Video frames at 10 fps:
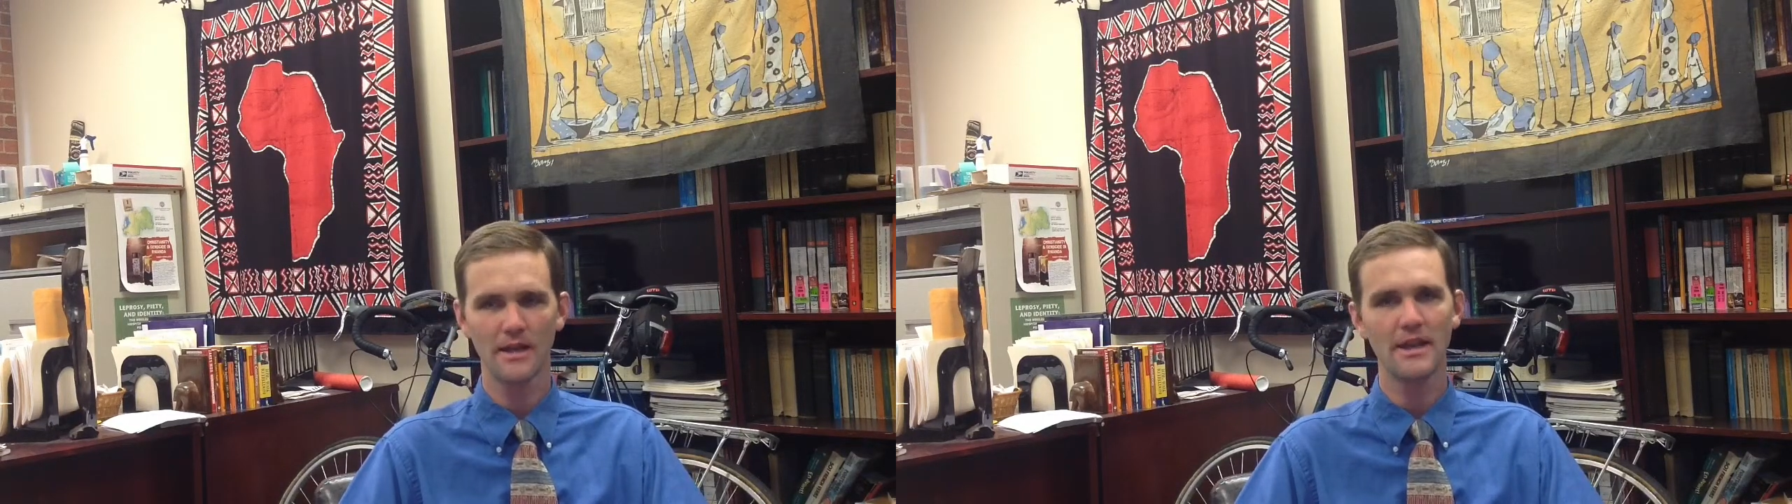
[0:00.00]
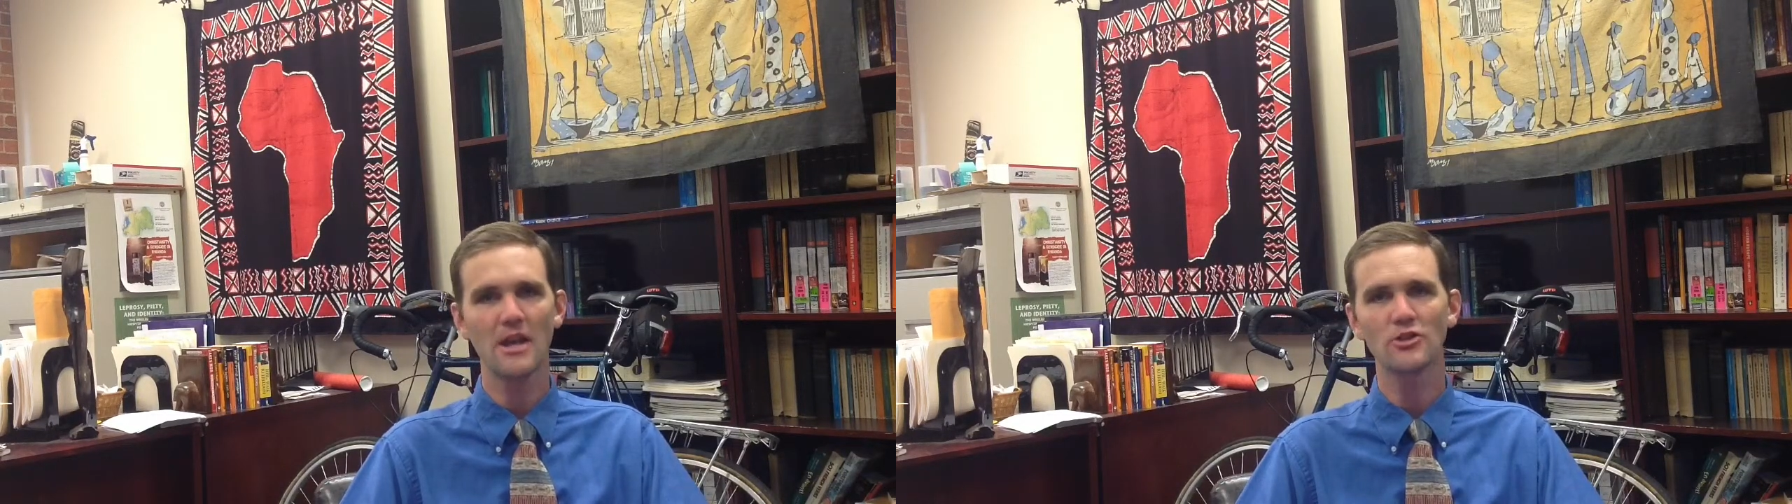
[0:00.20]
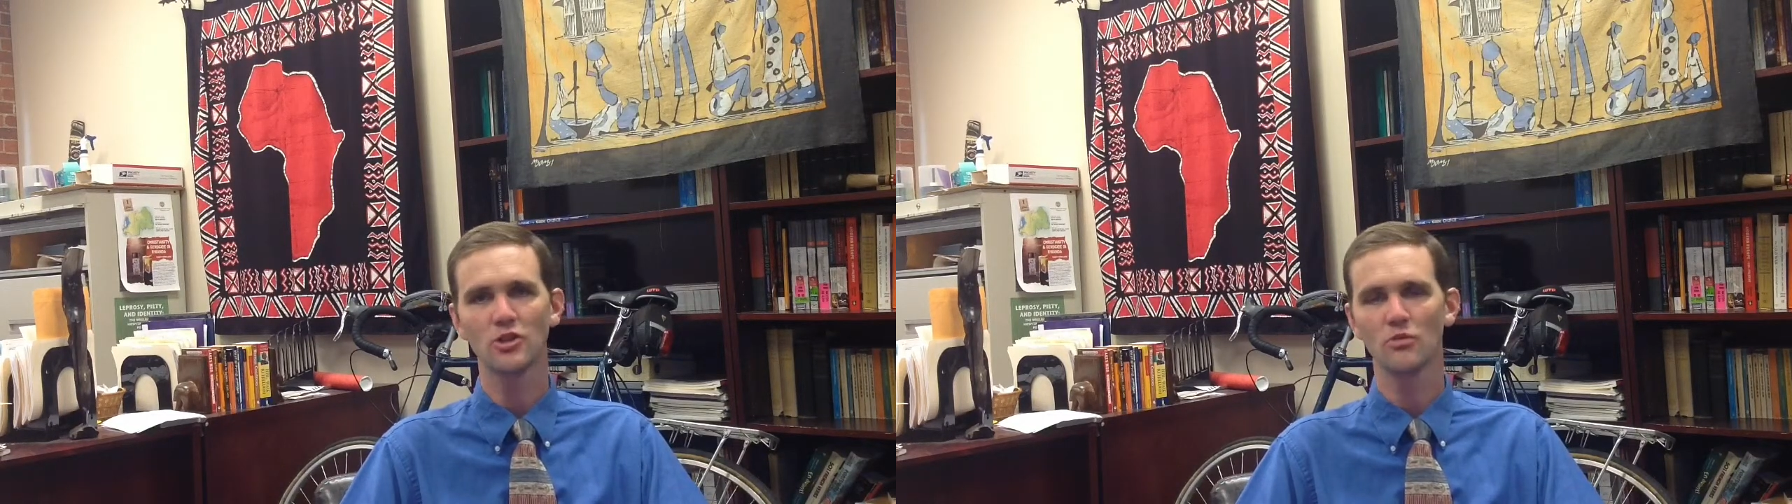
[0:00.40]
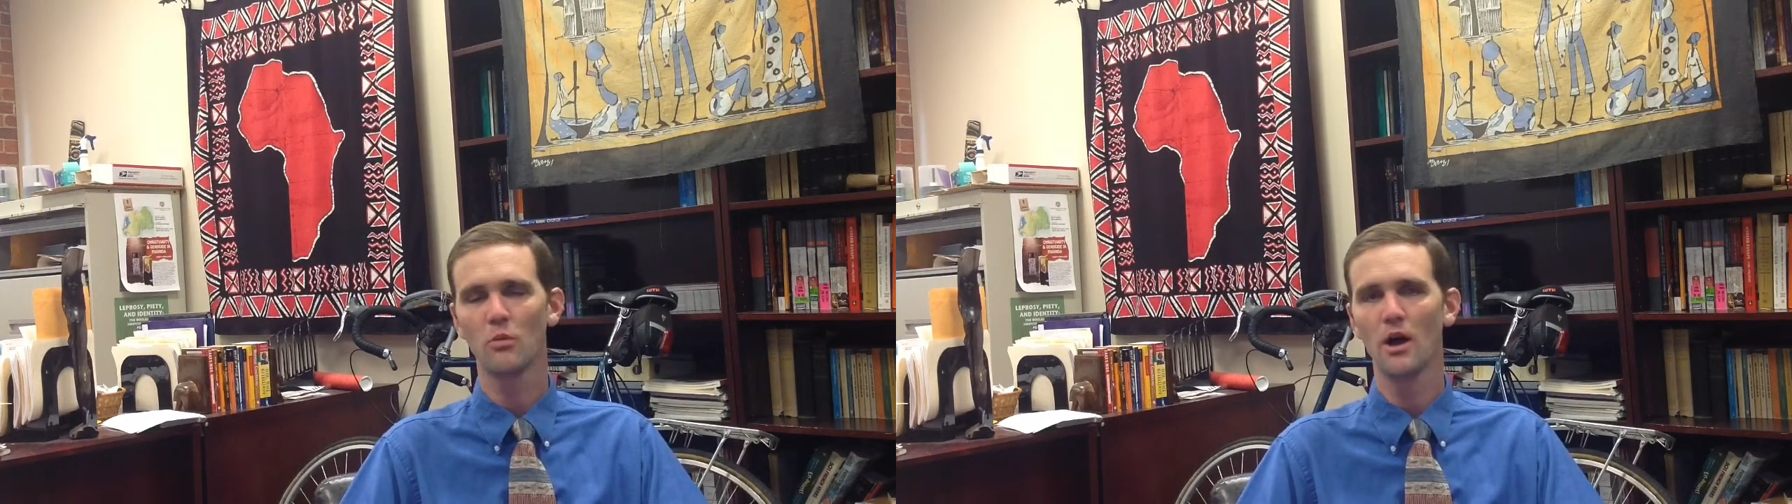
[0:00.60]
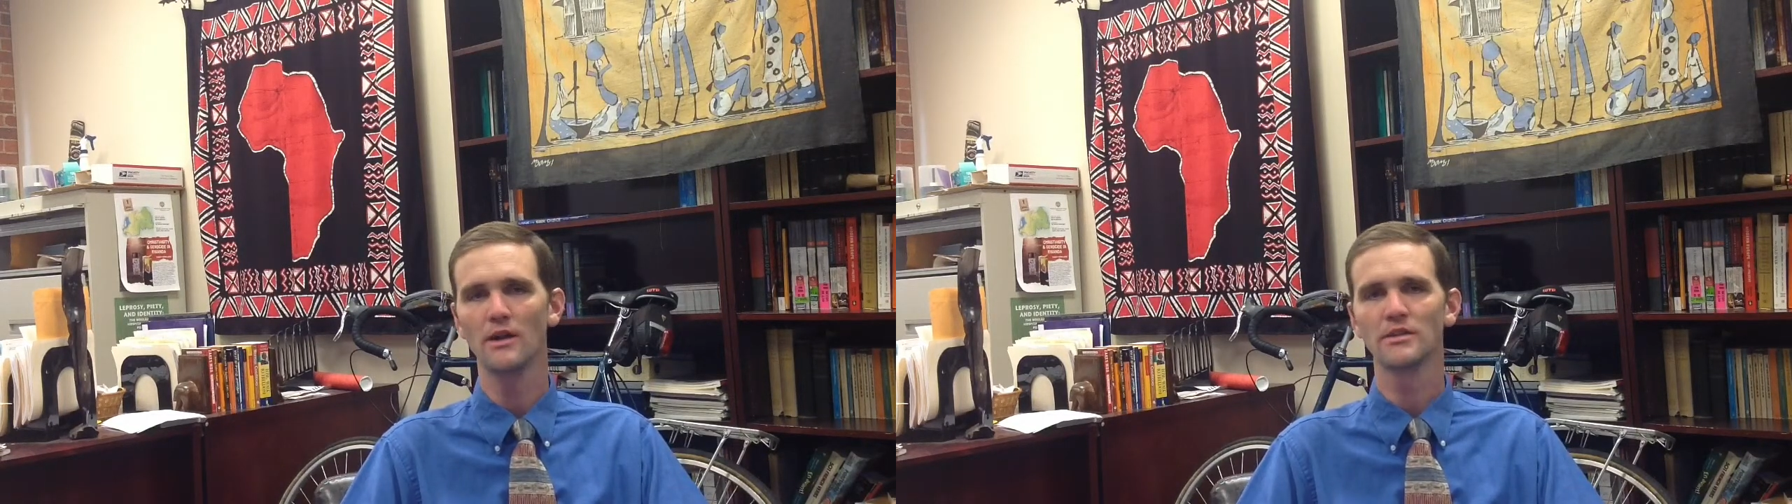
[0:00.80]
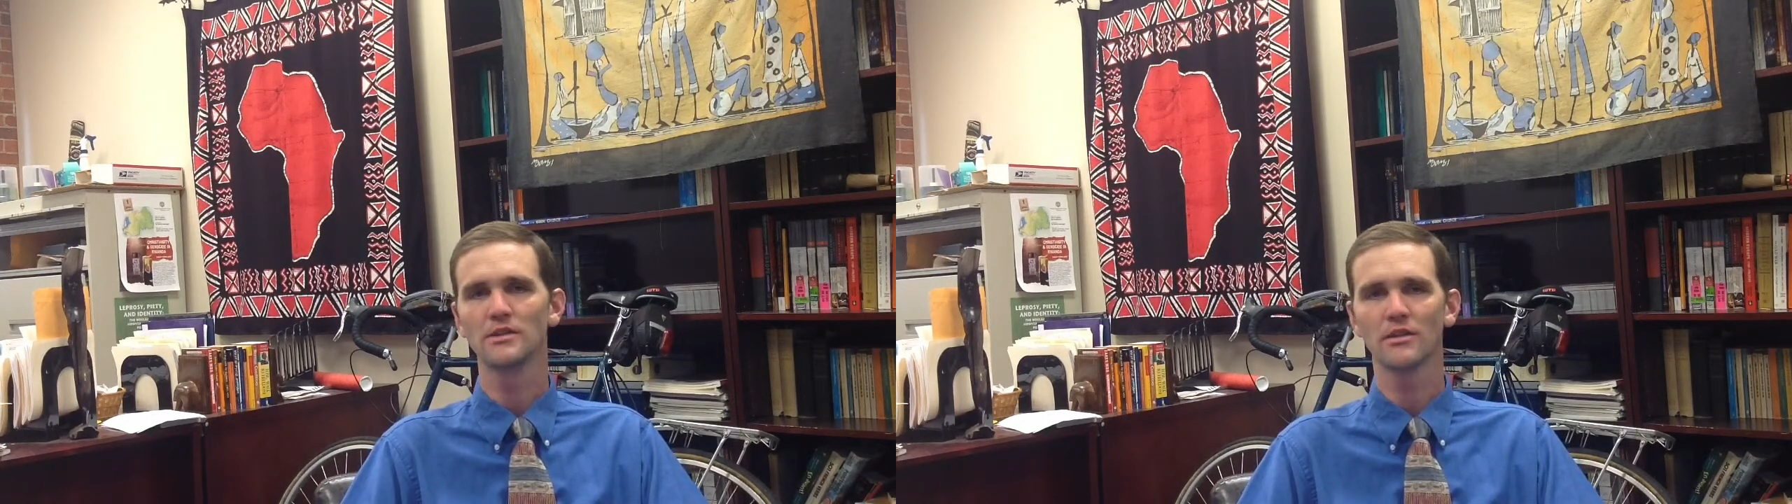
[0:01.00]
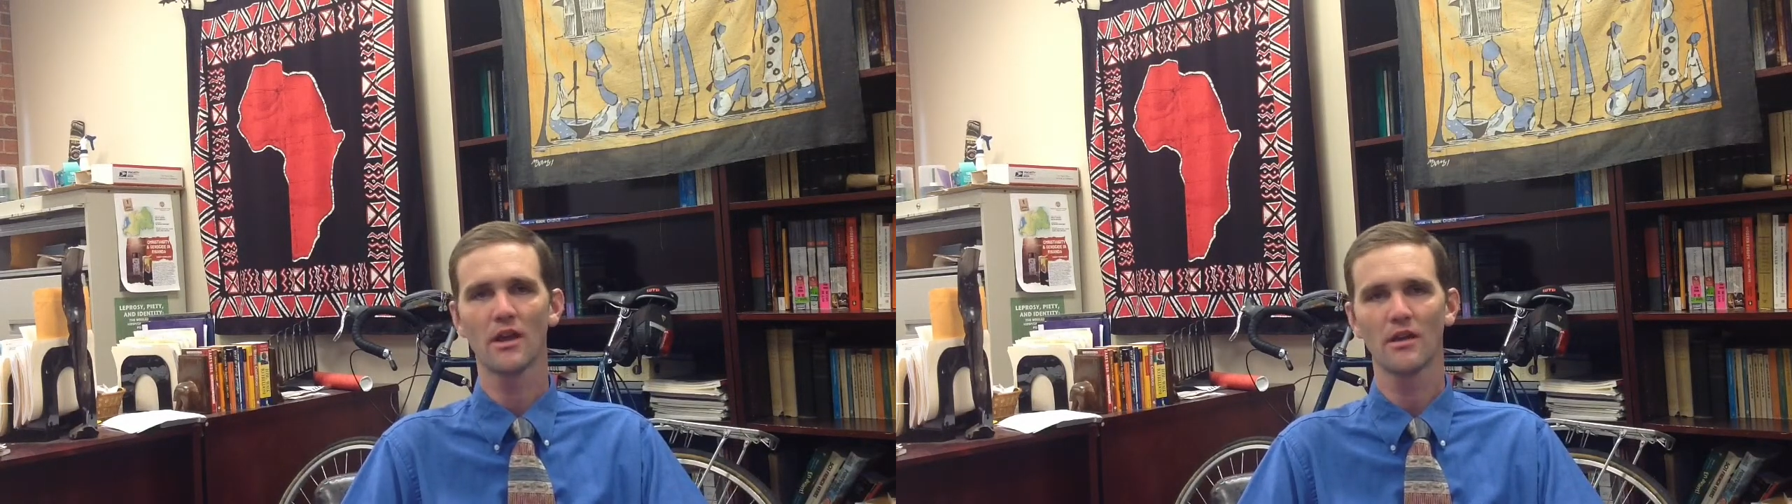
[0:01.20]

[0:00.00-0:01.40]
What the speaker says: nature was